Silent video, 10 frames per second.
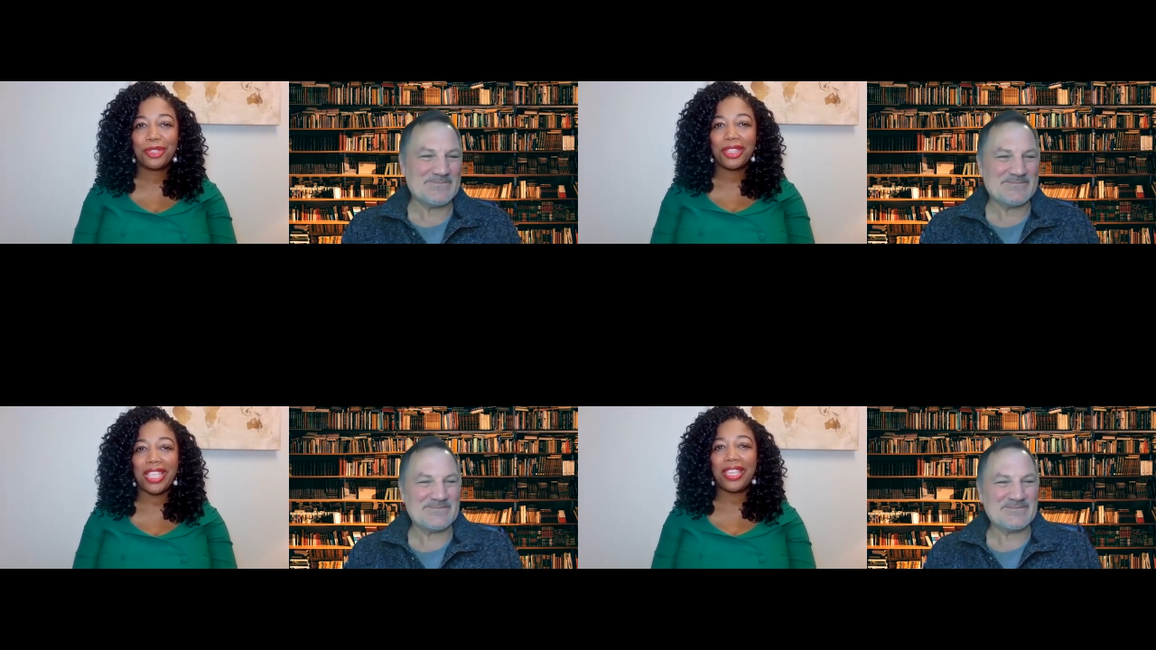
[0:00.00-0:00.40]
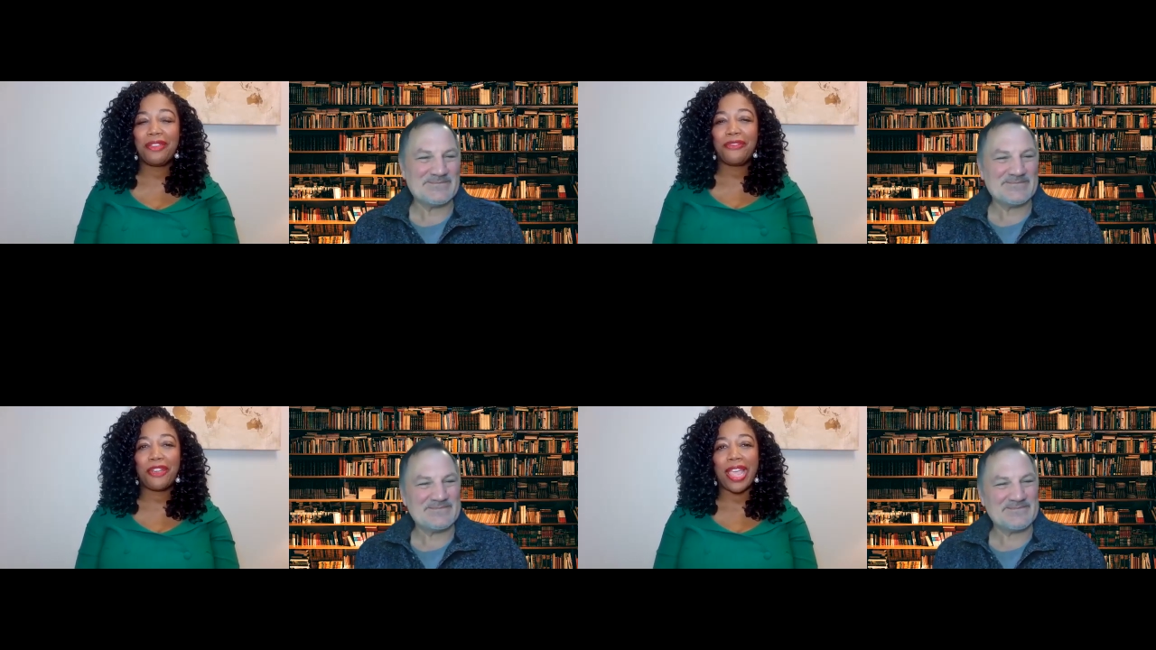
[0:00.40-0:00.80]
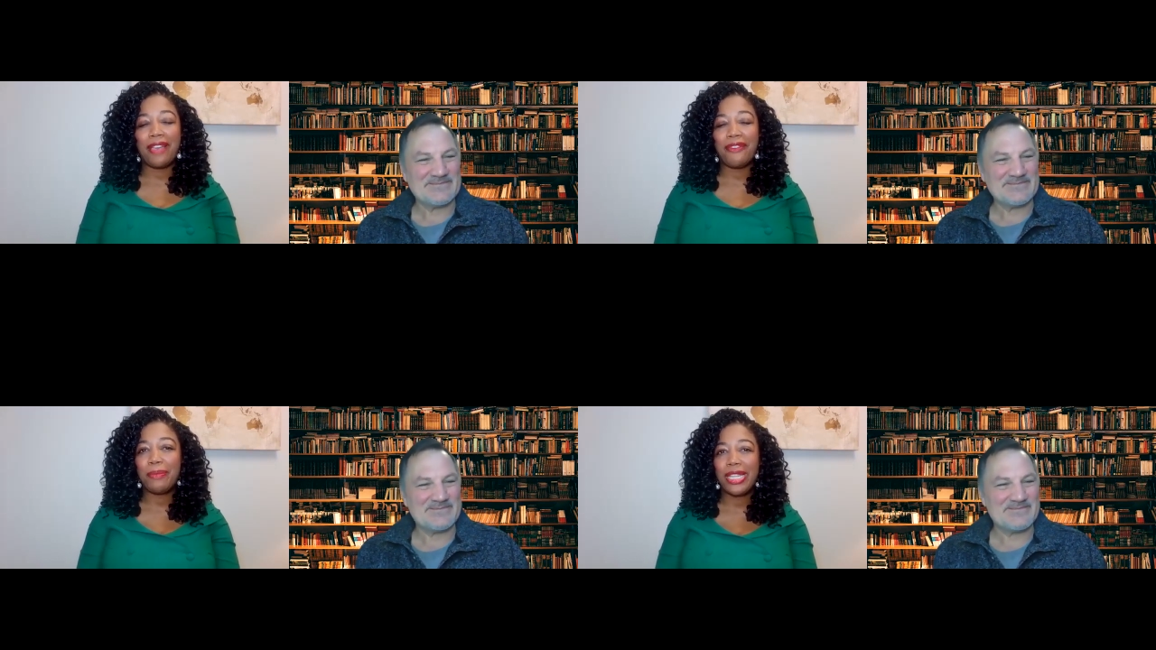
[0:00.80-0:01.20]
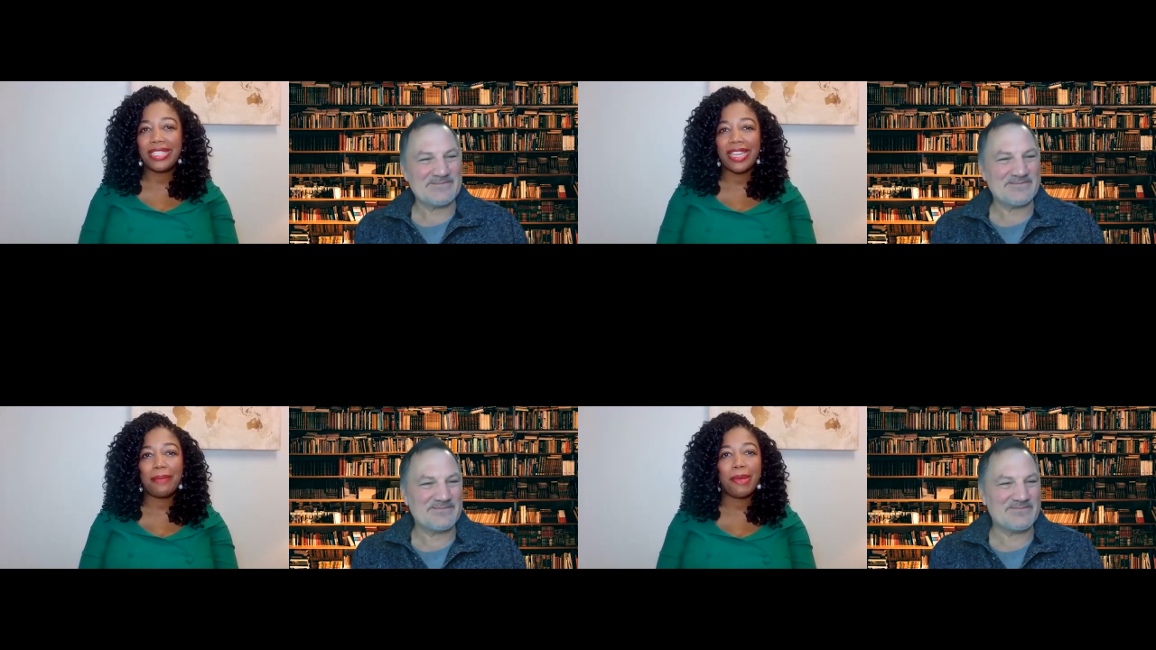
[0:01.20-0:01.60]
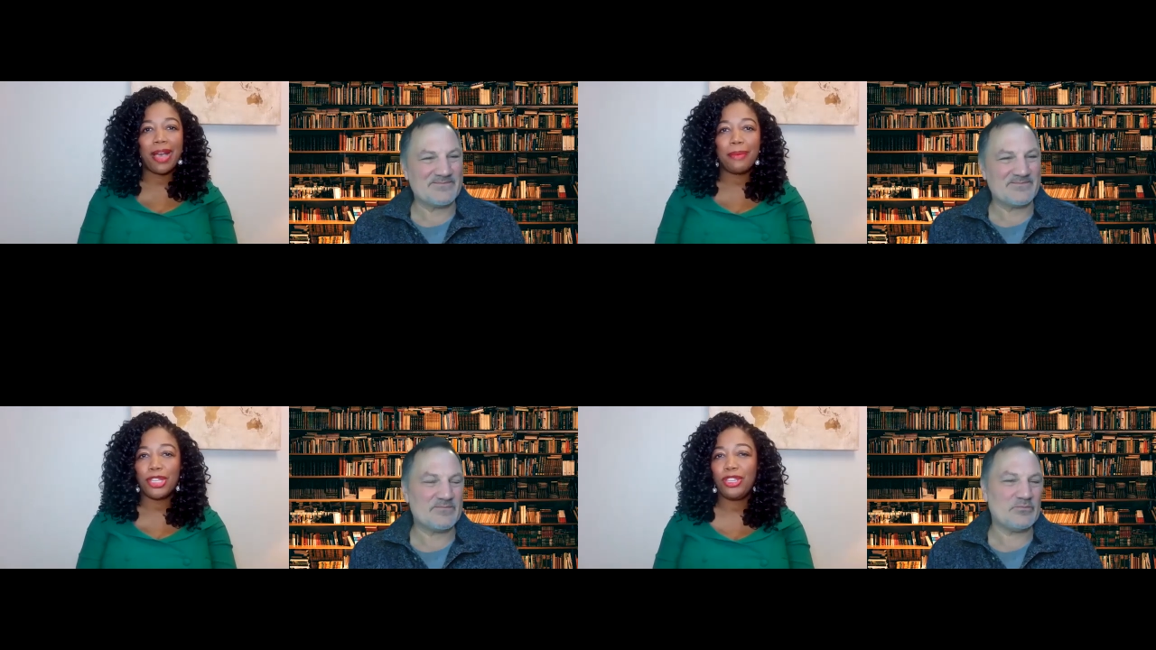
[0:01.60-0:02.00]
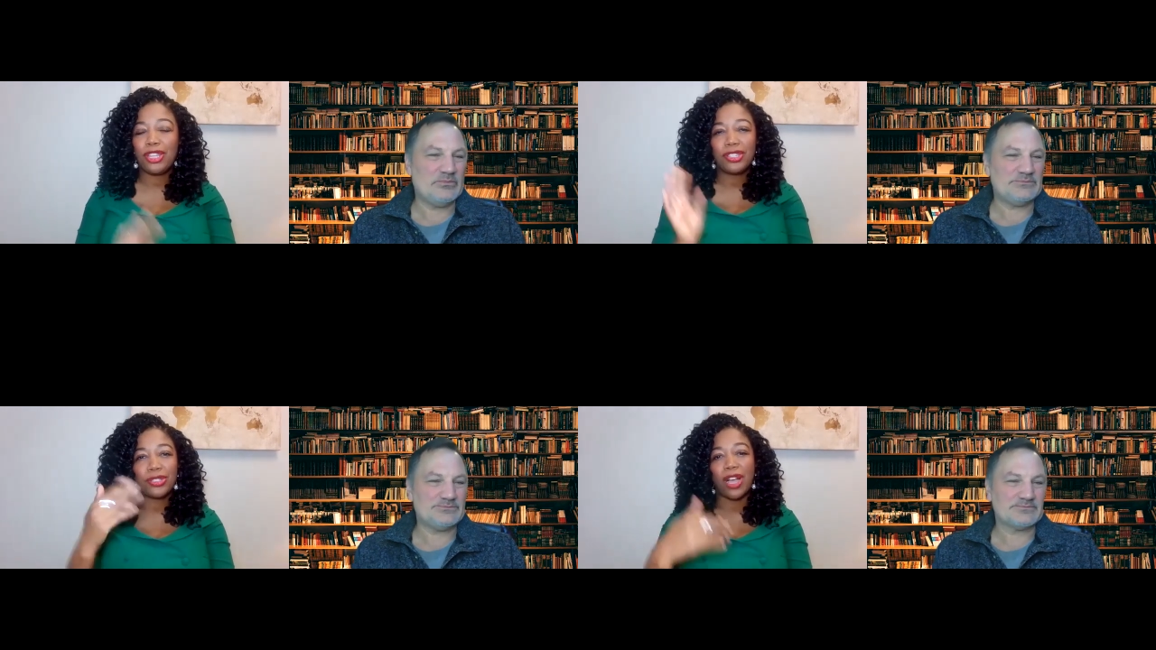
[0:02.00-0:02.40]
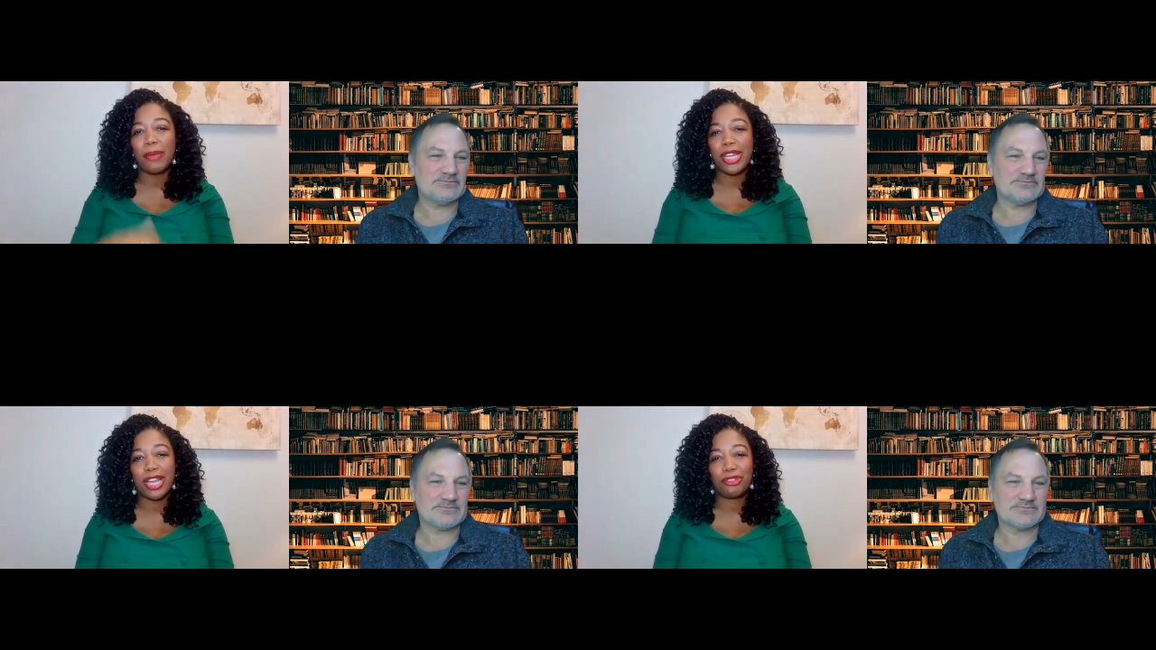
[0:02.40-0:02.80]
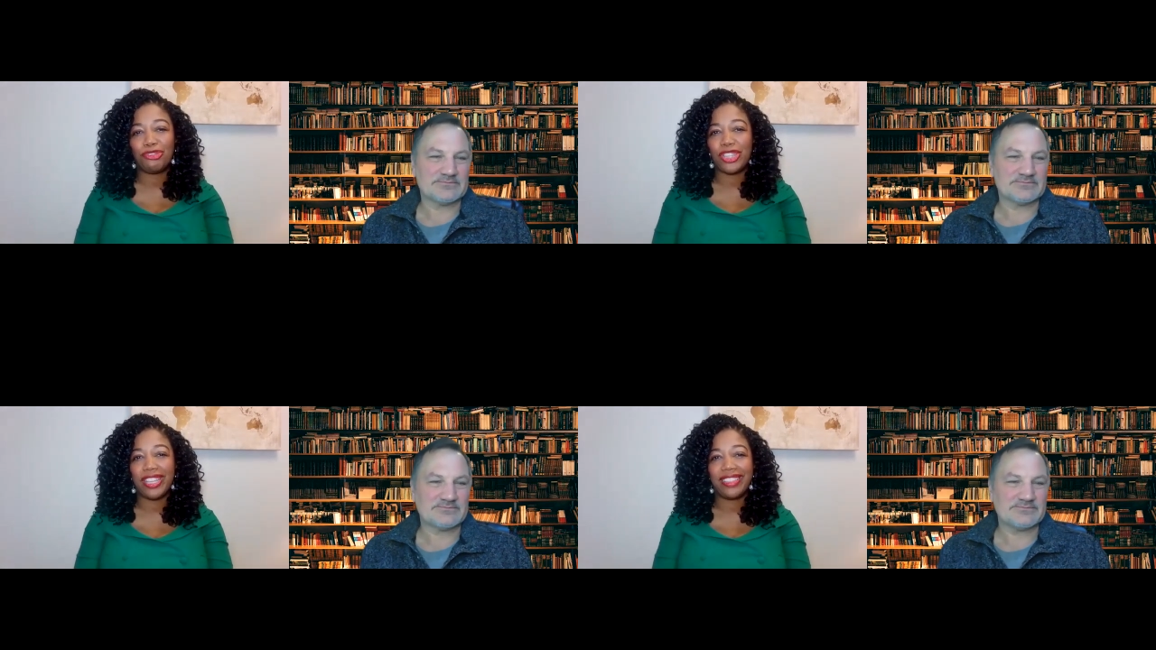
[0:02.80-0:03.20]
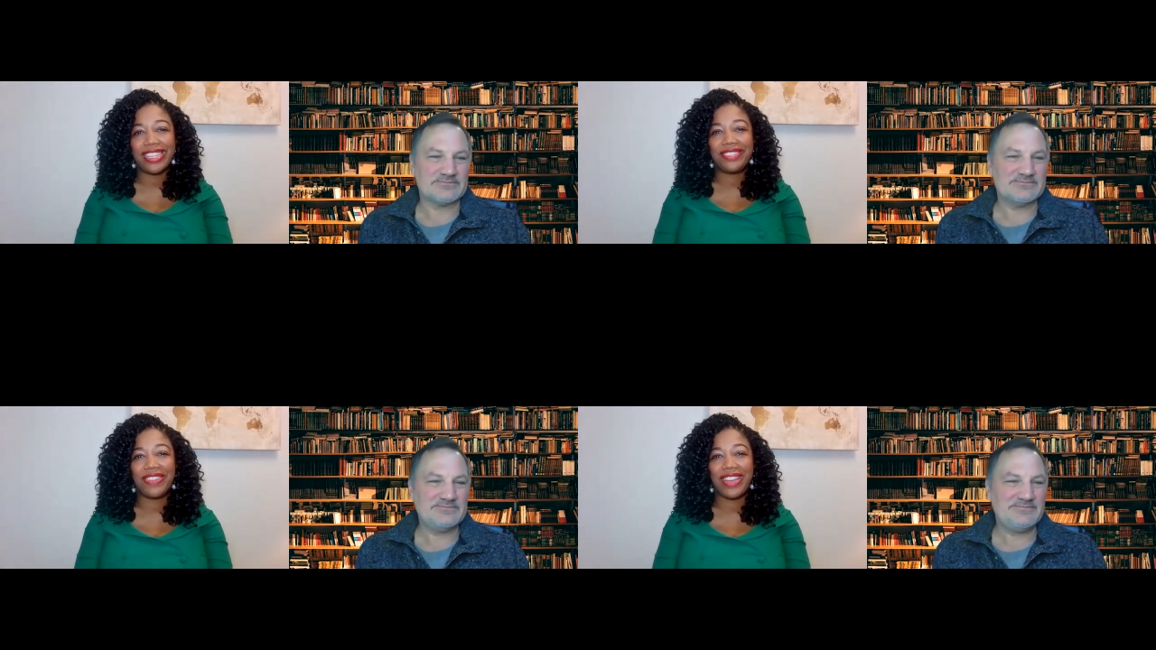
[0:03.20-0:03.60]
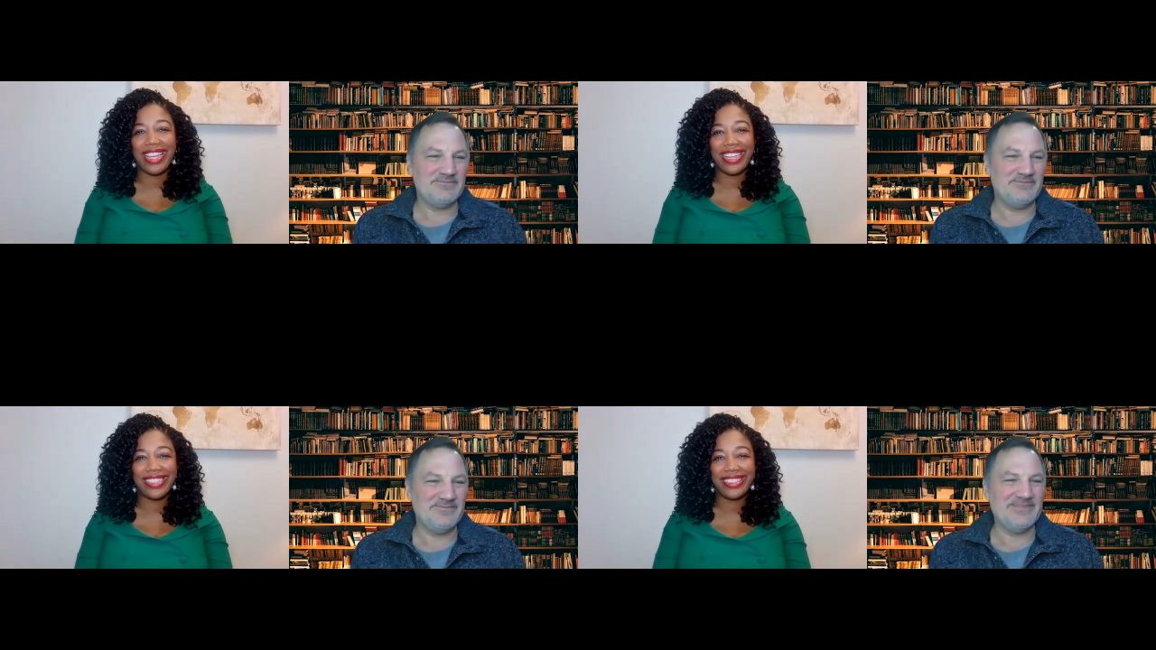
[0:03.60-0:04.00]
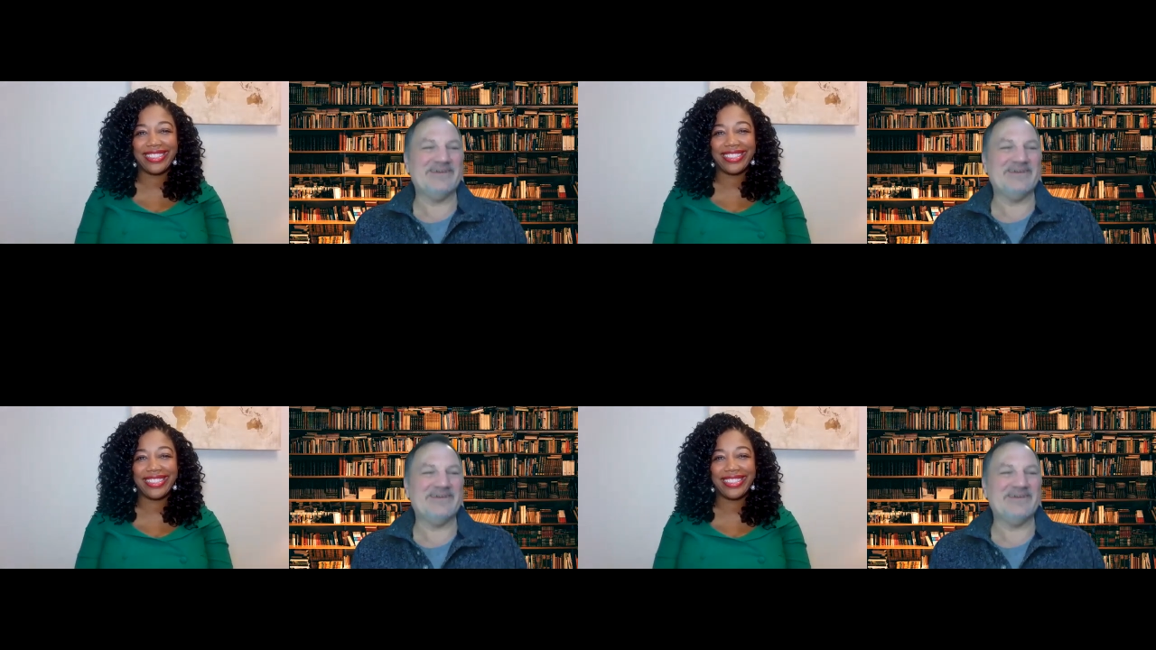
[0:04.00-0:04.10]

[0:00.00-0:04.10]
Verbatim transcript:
Speaker 1: Well, thank you for having me today, Bob. And you can just call me Dr. Jen. That's fine.